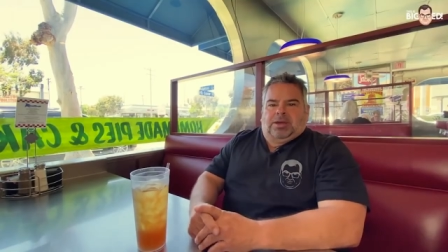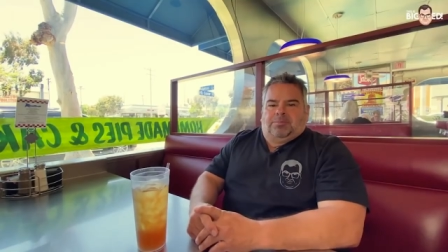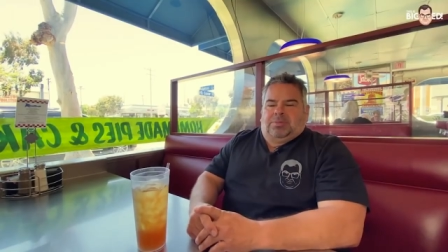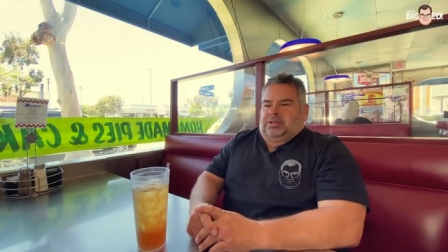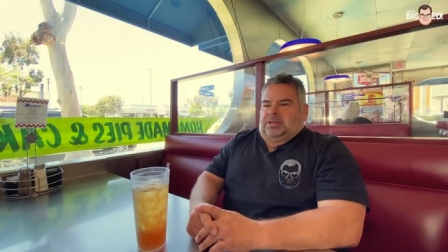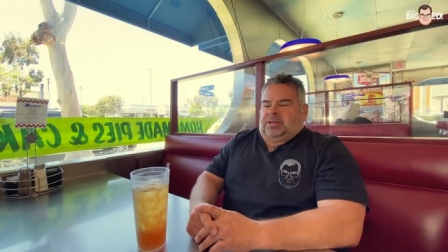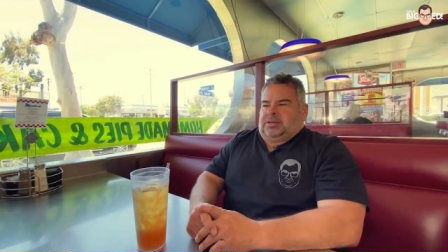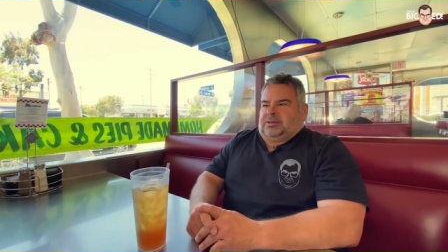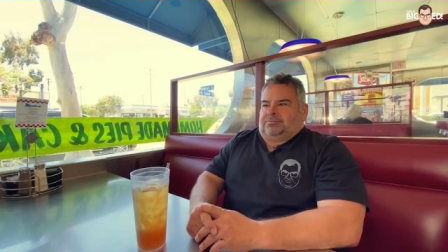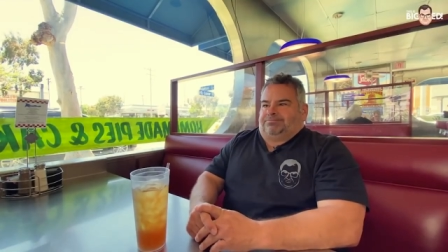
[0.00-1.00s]
have Big Nick,
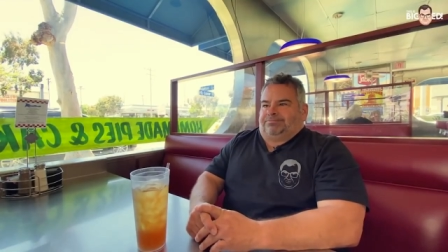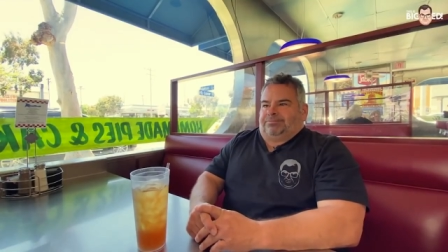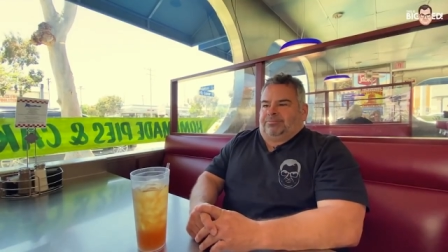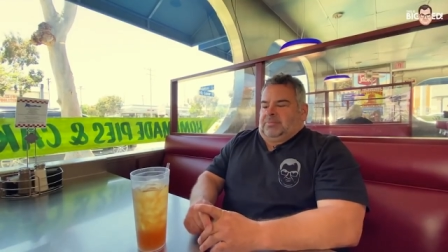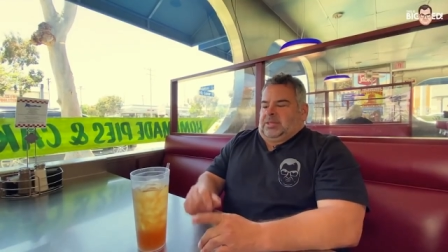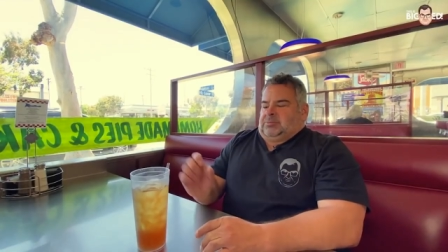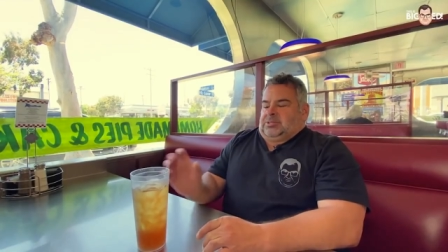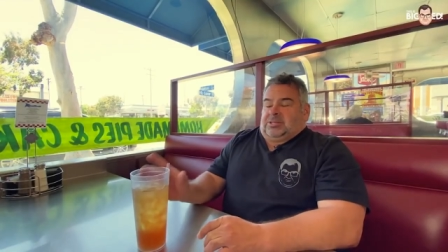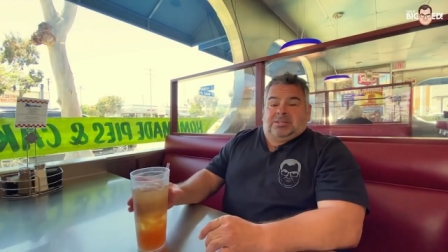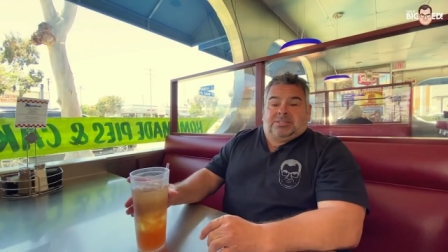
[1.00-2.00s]
I'm
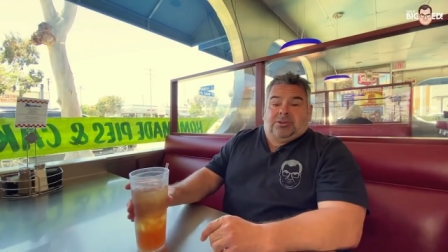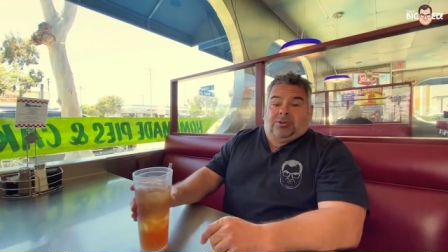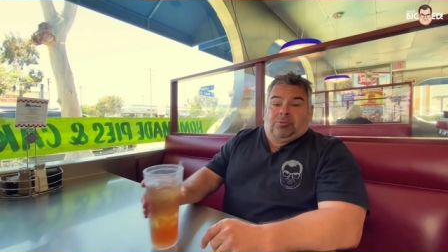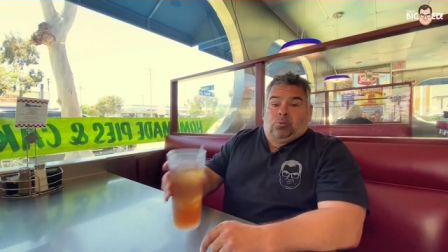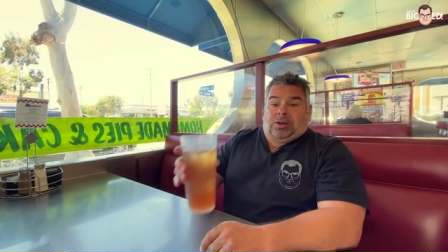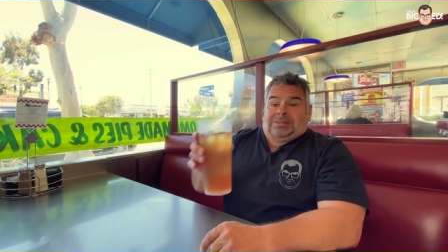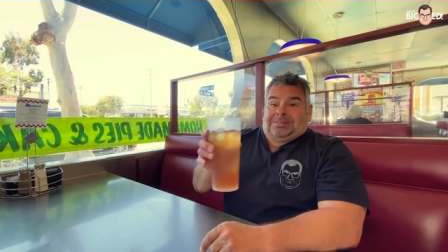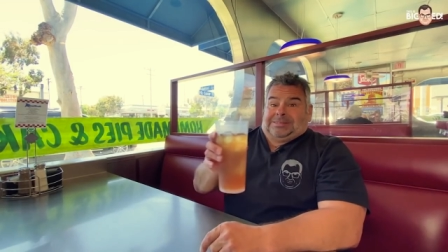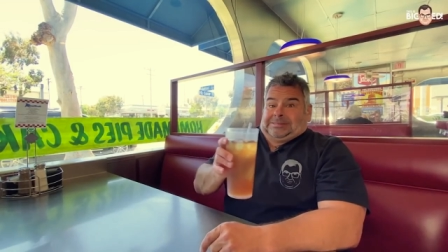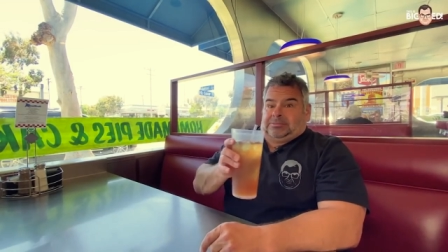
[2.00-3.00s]
just gonna sit here and wait.
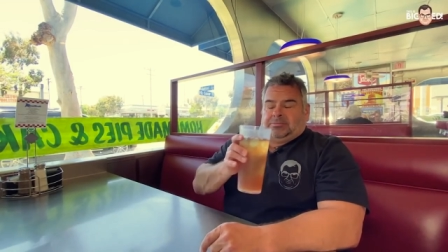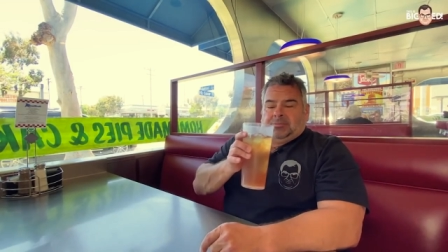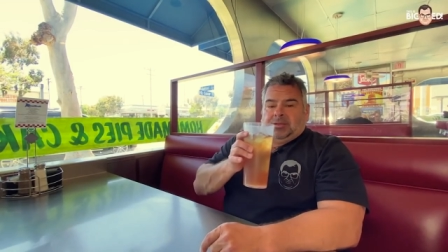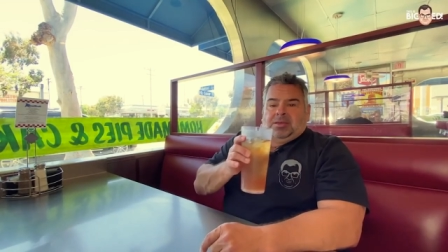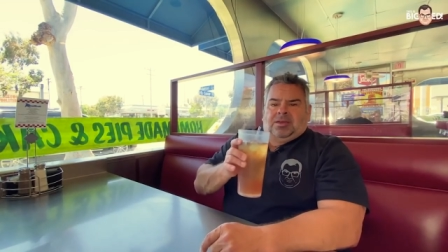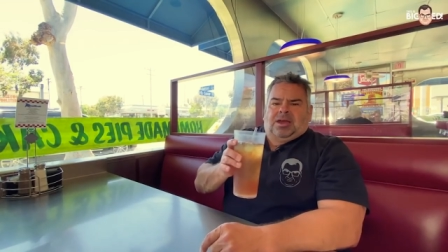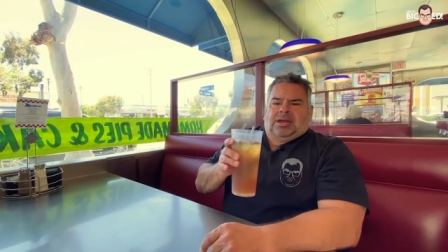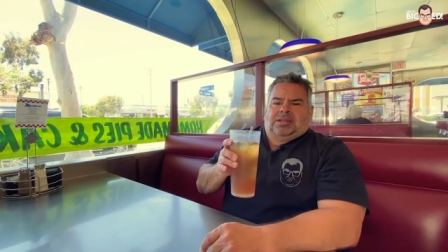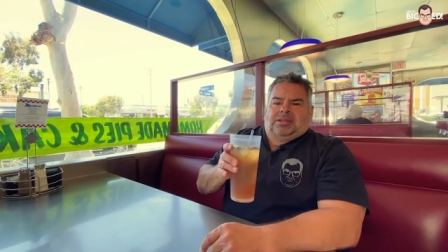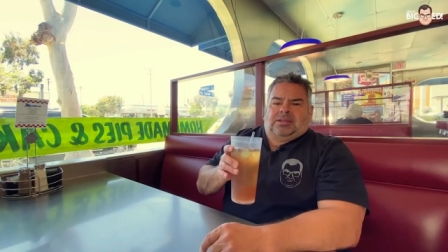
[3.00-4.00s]

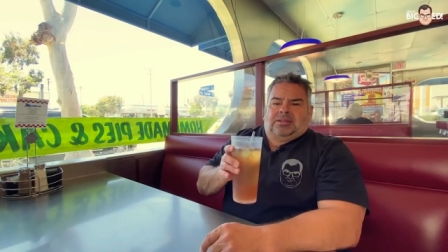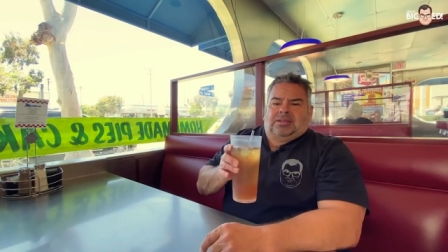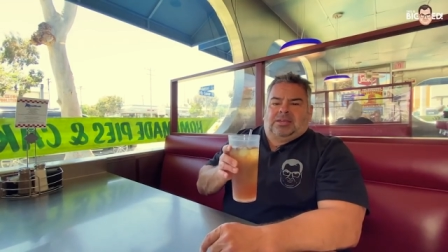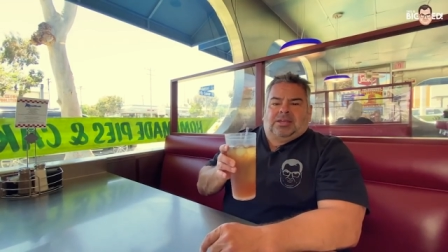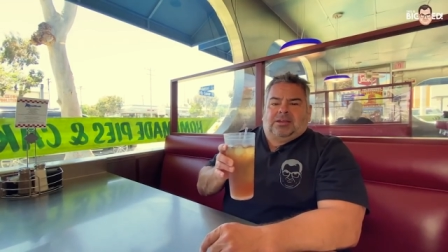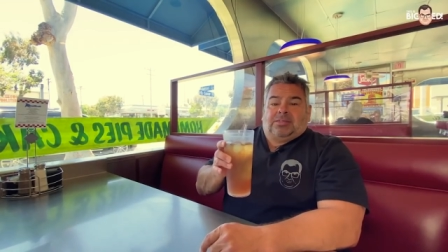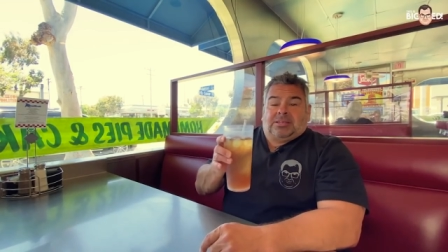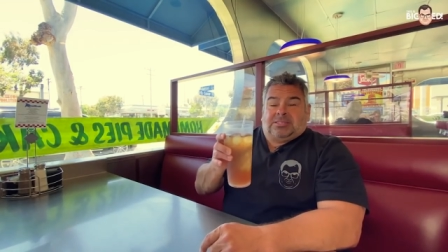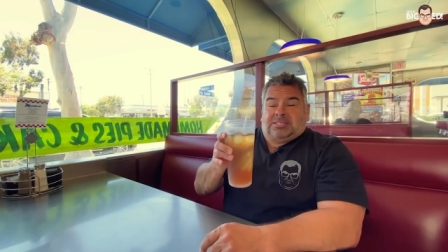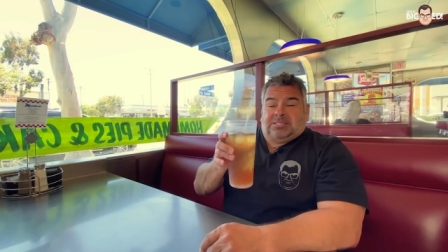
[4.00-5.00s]
I didn't eat
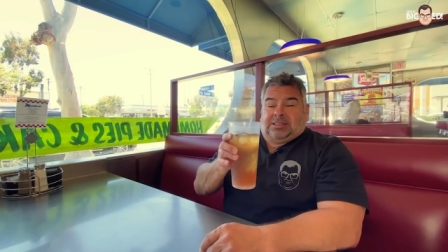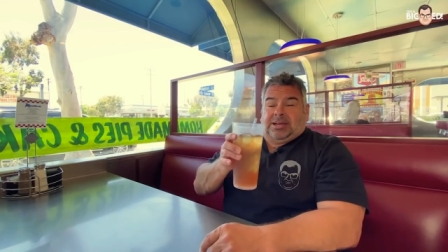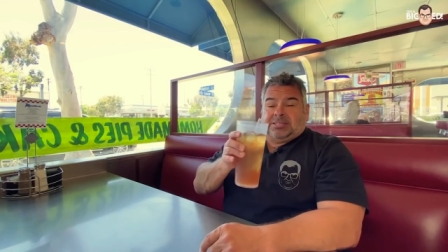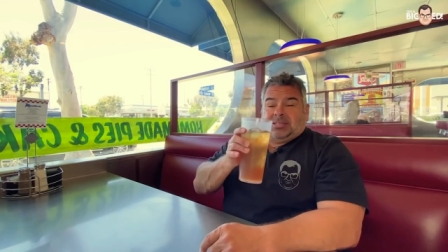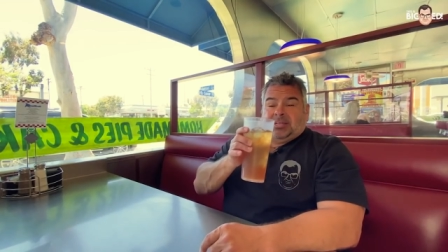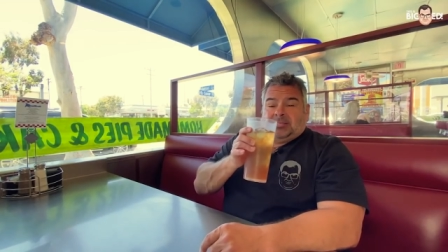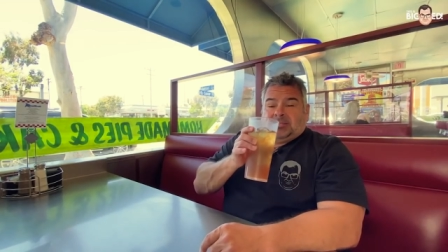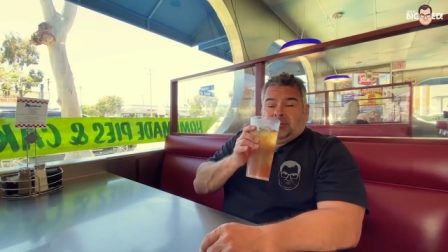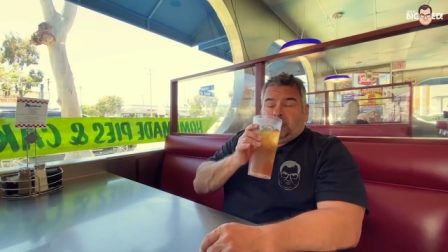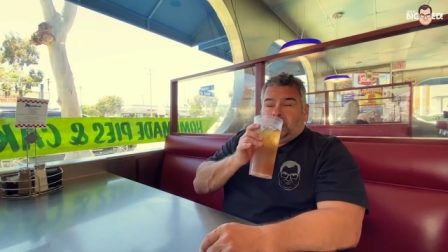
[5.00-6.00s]
anything since last night, so it